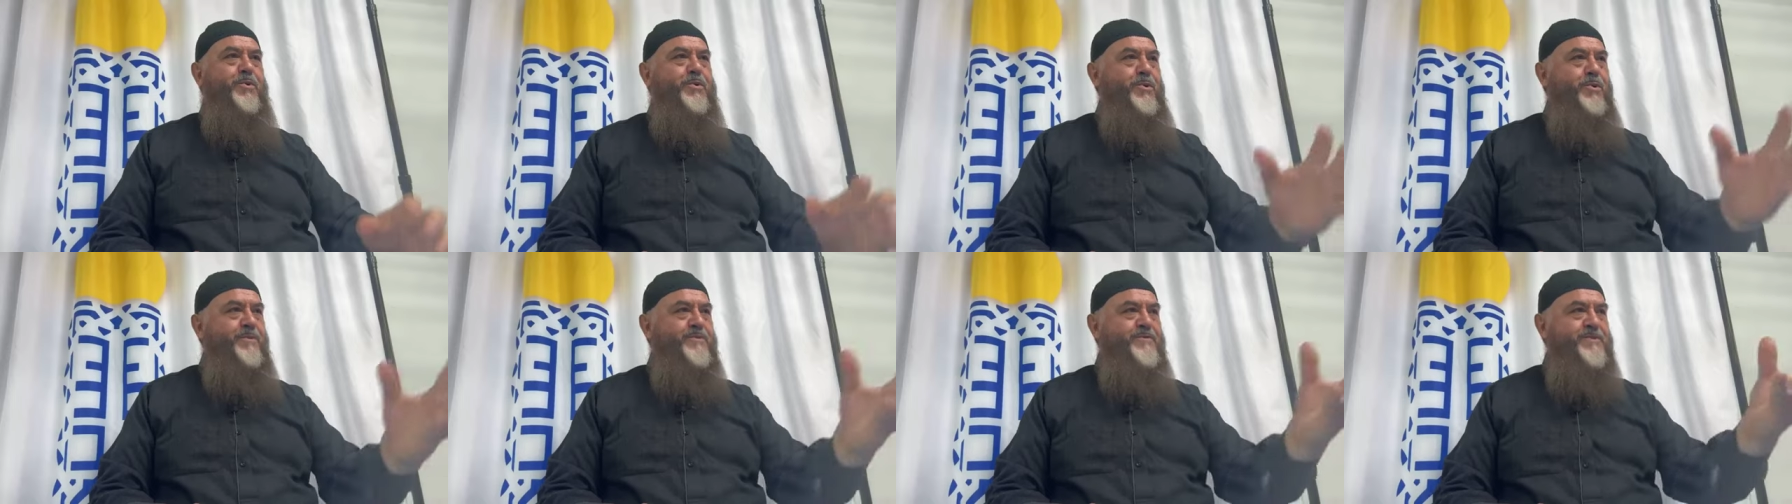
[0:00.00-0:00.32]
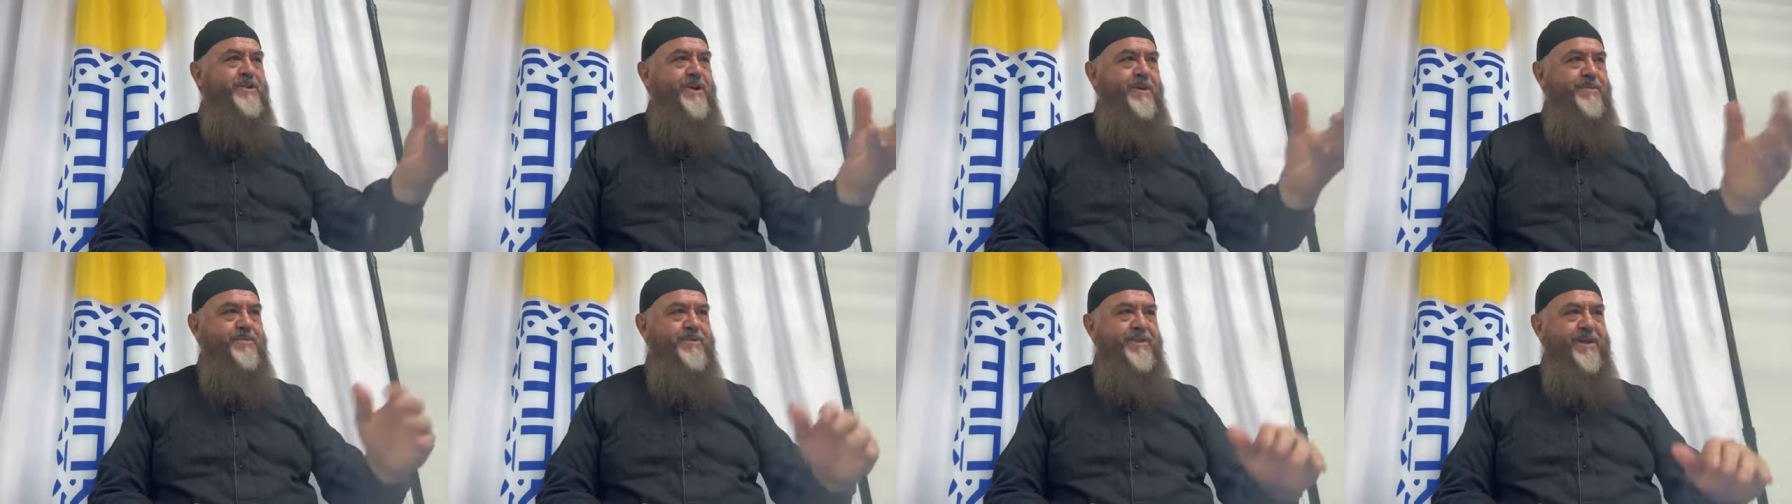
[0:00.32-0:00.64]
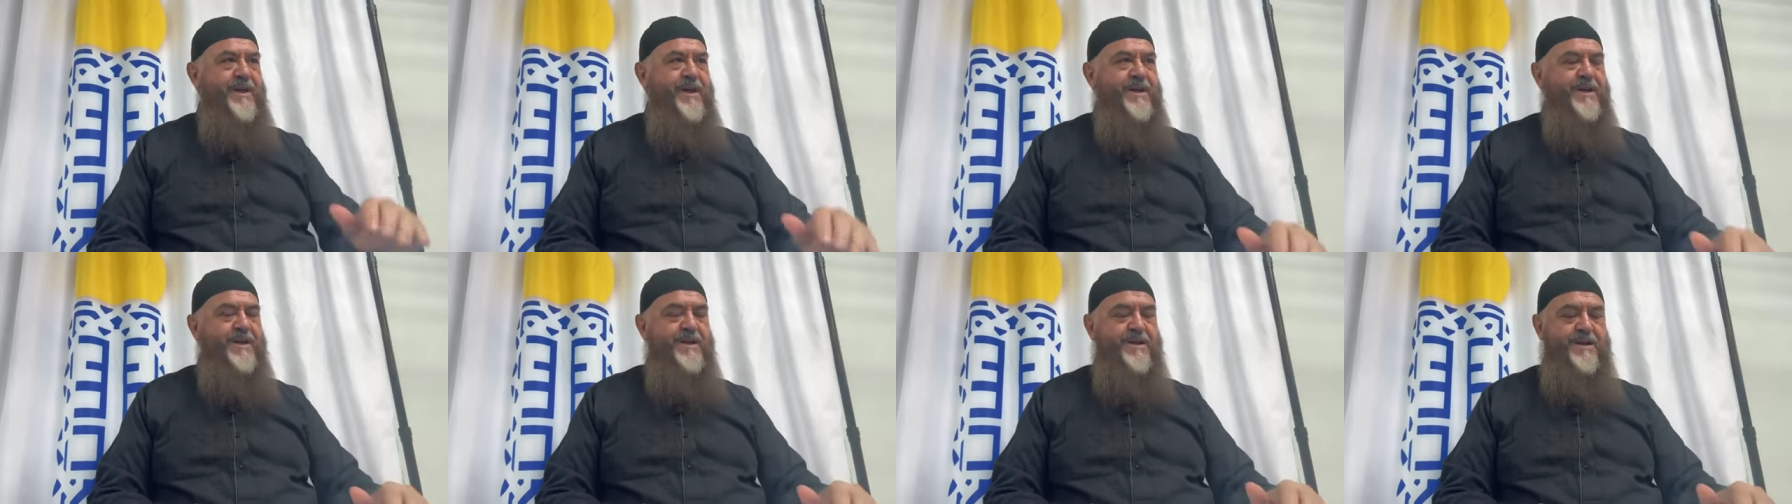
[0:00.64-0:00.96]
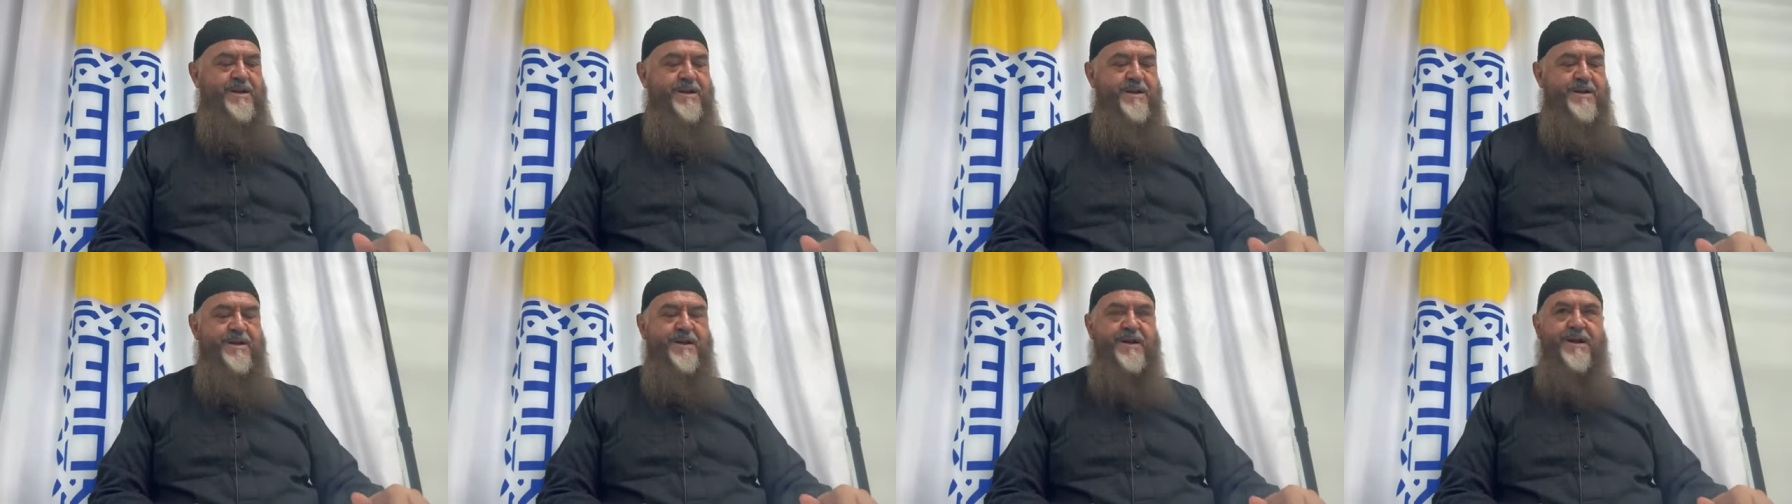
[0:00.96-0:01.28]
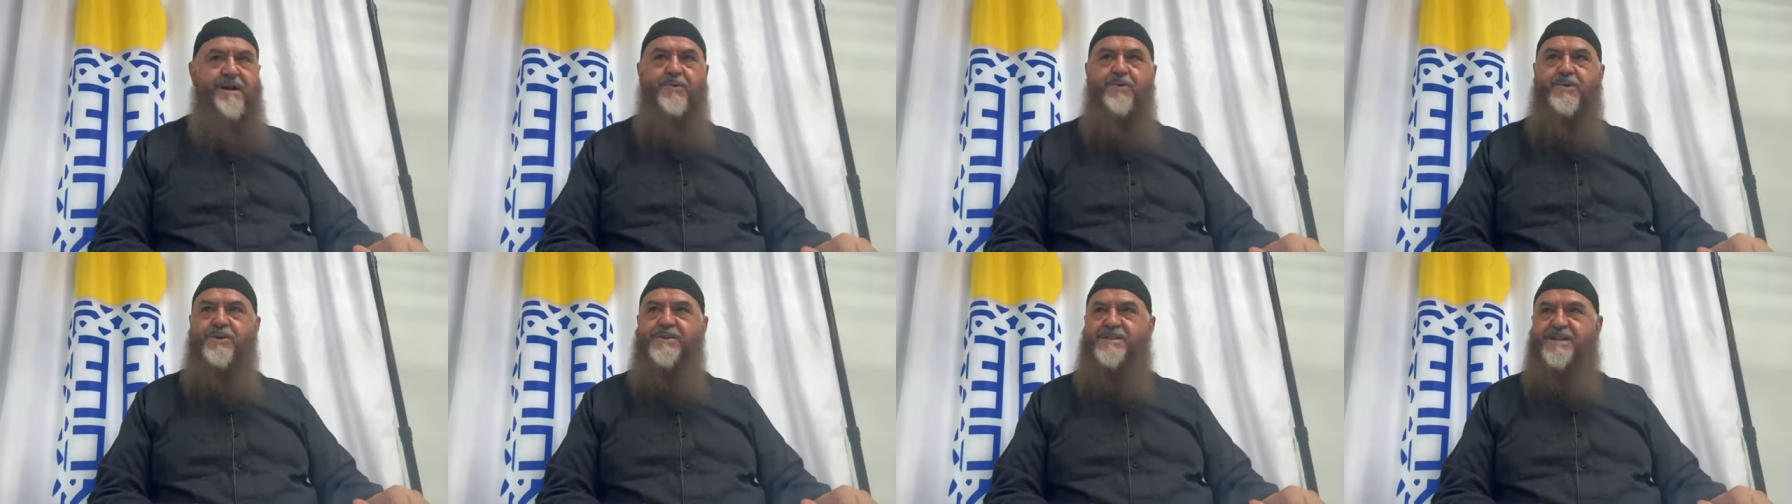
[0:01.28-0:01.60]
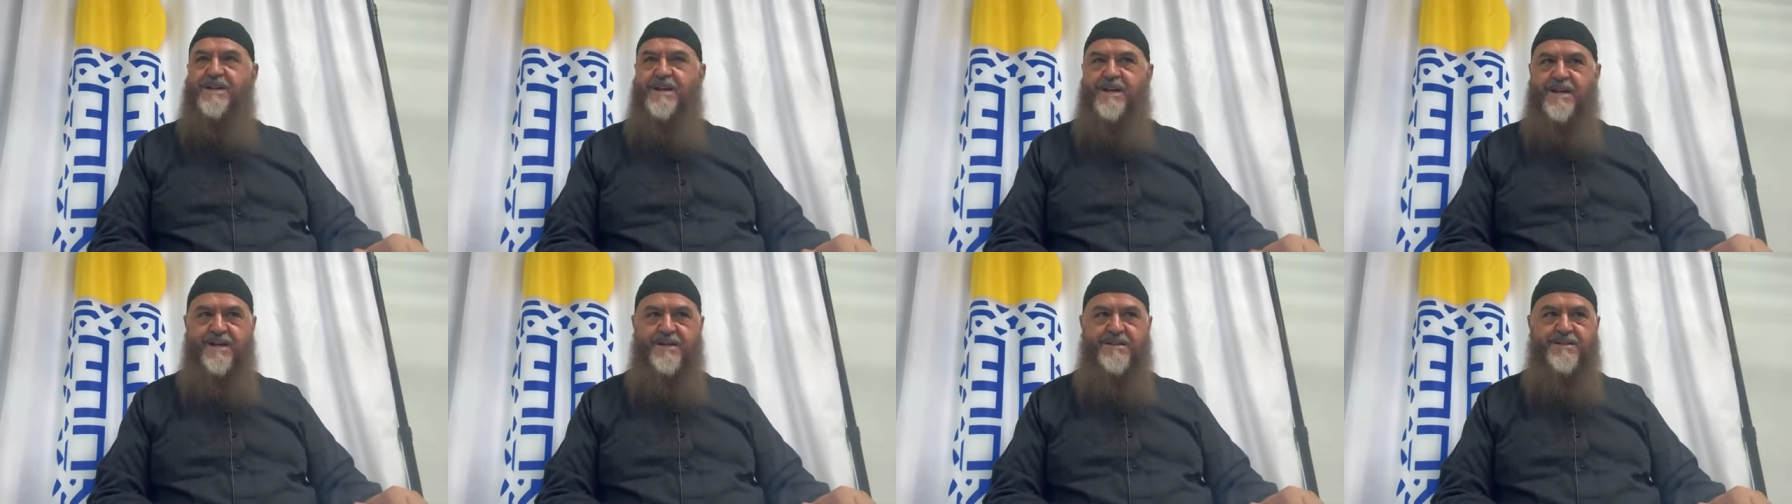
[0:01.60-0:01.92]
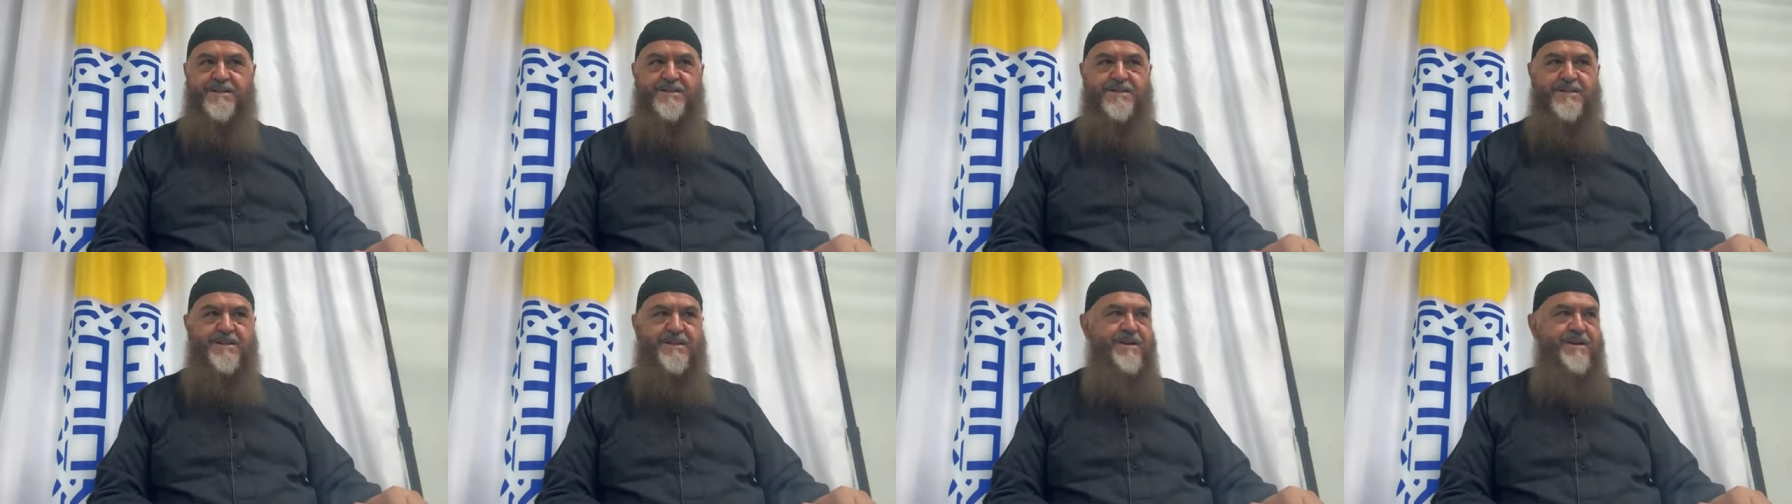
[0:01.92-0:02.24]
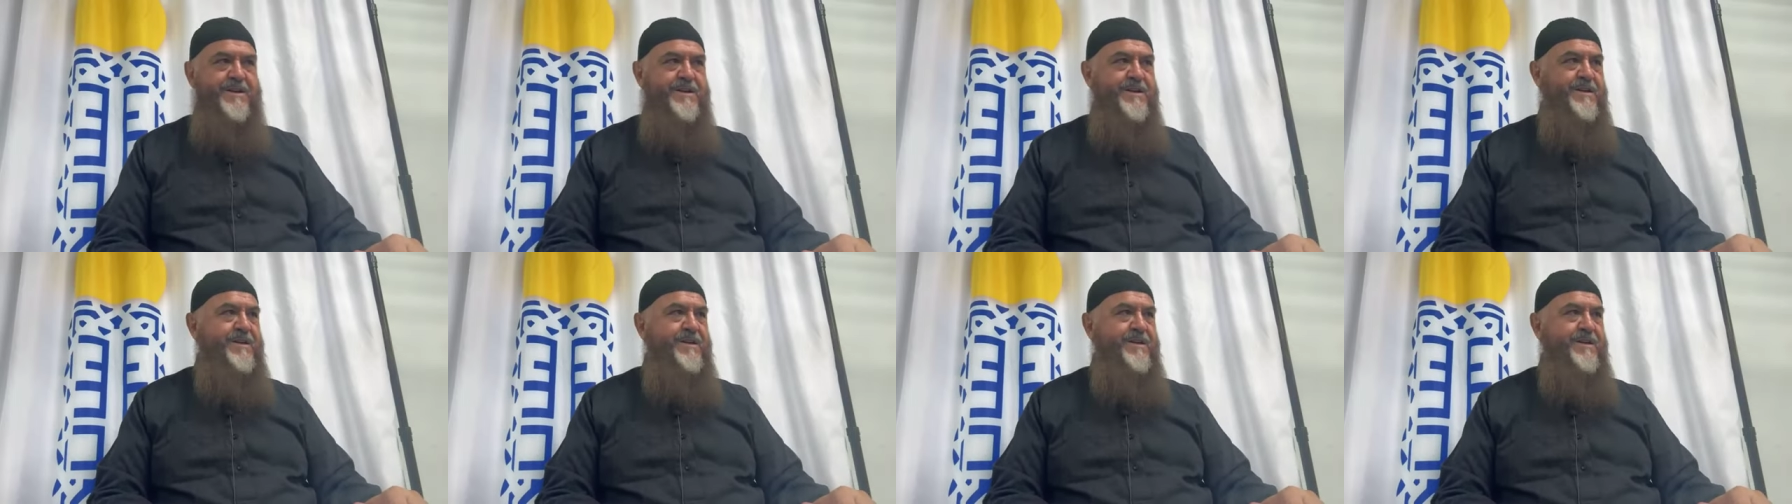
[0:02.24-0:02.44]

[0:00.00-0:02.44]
prove something, it was his,